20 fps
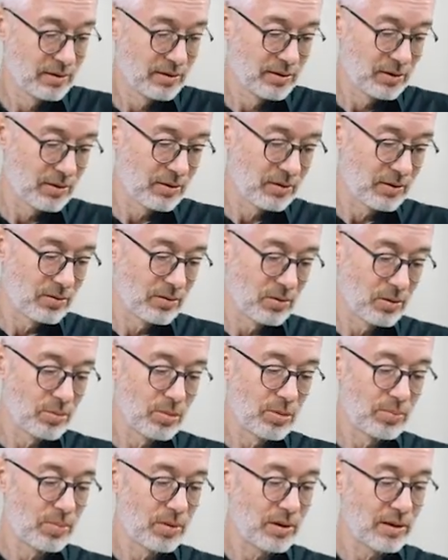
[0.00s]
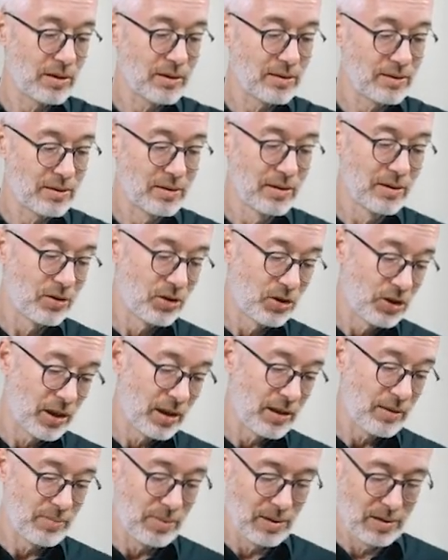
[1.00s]
So the Nobel Prize
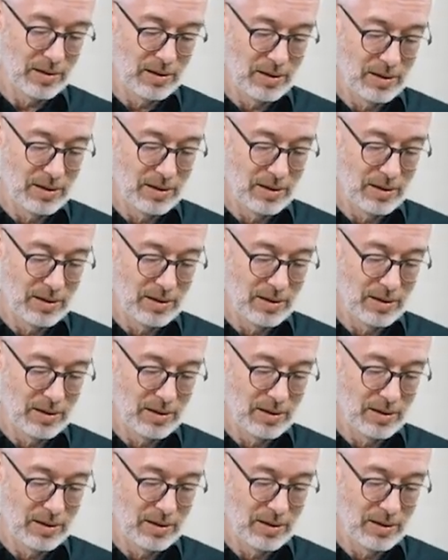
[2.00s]
shape,